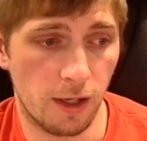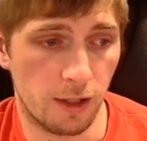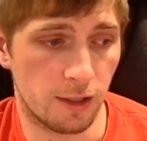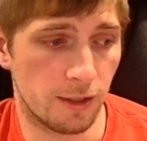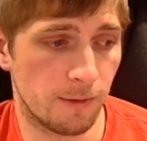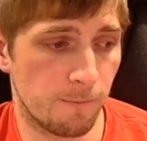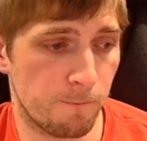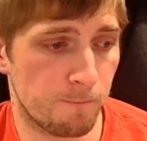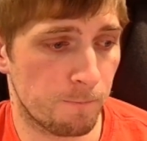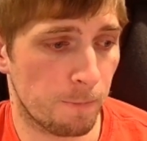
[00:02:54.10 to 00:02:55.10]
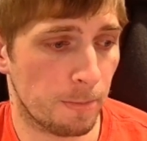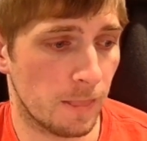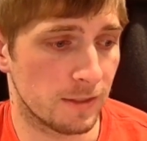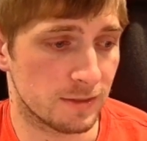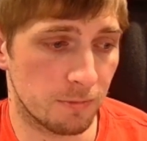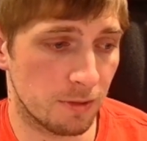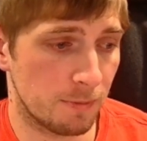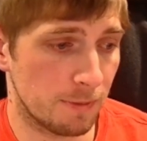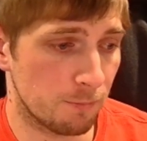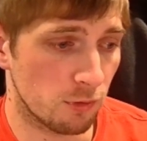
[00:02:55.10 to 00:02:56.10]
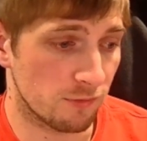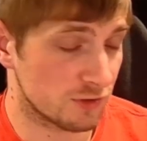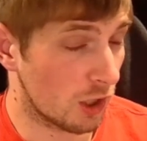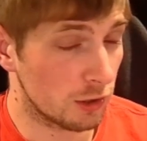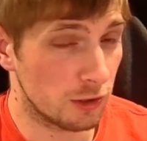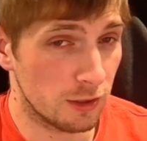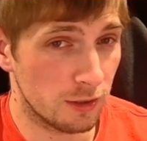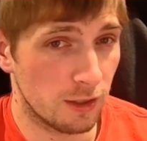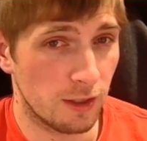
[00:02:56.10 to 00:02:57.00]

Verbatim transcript: Um, and some of the people have soldered,